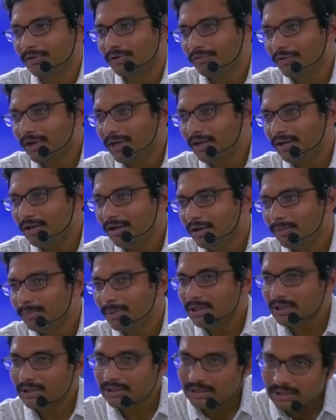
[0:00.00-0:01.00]
Fine?
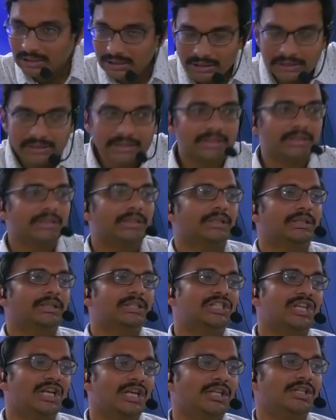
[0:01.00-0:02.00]
But it didn't
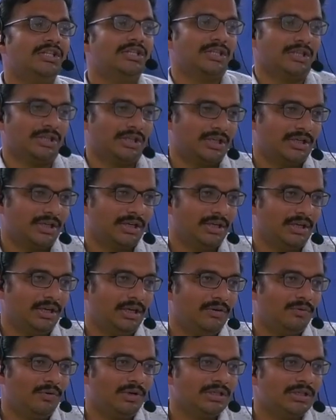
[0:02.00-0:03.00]
change it.
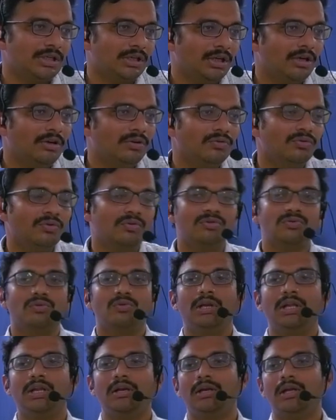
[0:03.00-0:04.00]
It was sticking to those
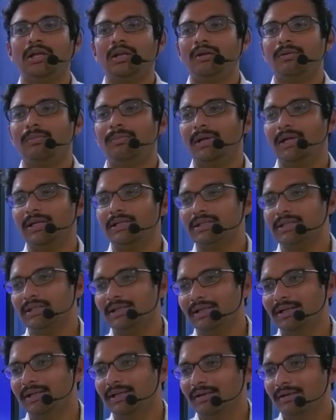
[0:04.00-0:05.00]
only real-based
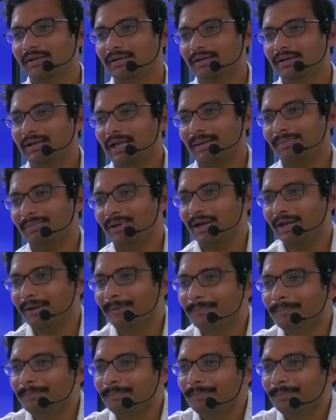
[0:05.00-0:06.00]
camera.
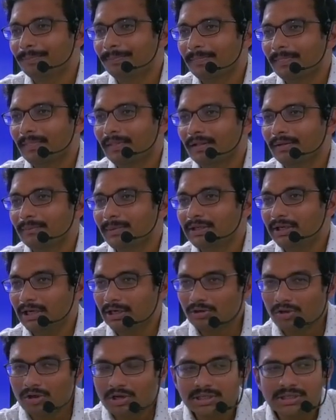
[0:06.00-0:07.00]
But
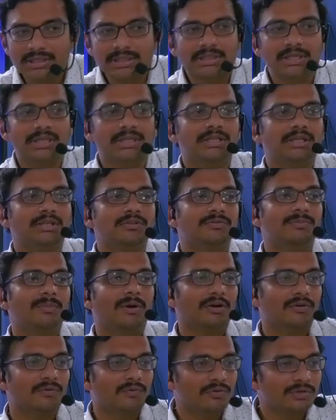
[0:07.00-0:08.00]
technology is changing,
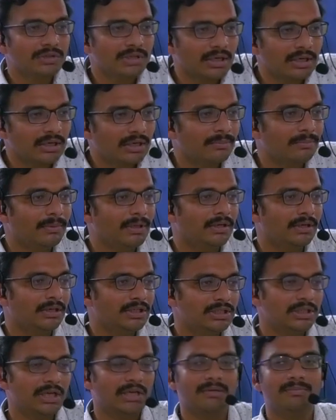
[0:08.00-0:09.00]
smartphones are coming,
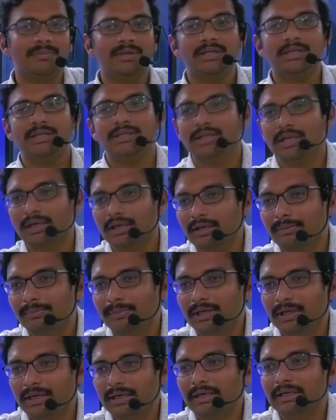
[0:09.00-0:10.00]
digital images are
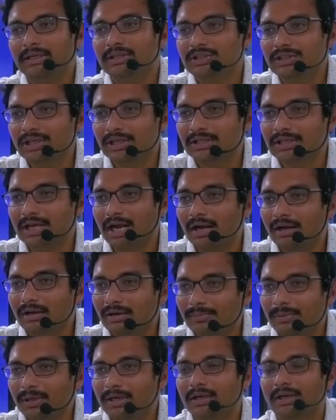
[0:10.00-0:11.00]
coming, it didn't change.
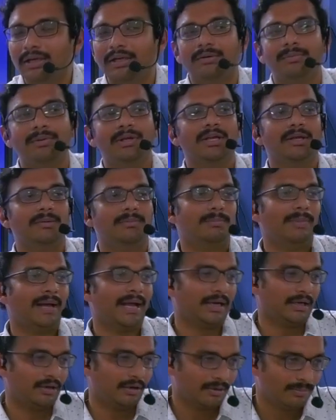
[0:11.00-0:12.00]
Ultimately, it became
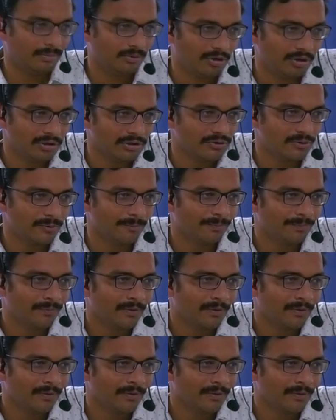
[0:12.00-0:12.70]
bankrupt also.